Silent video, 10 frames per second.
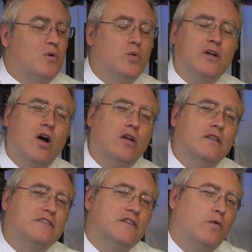
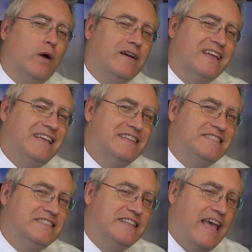regardless of where it
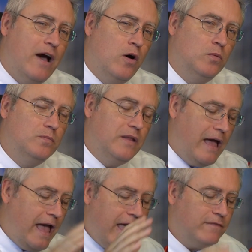is now,
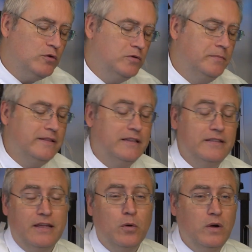I have to admit
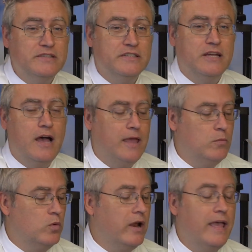that there was a
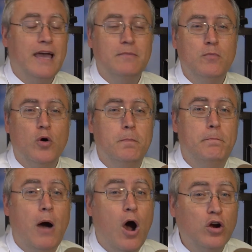time where I had more
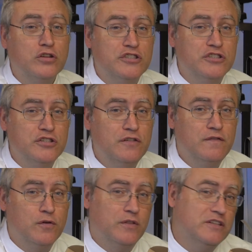parts
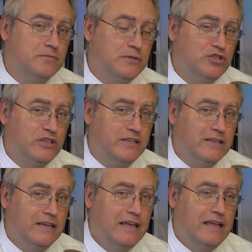for this
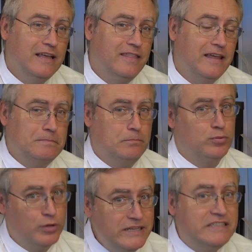machine than
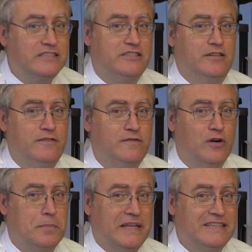prints
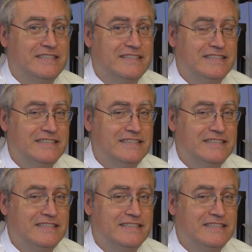from it.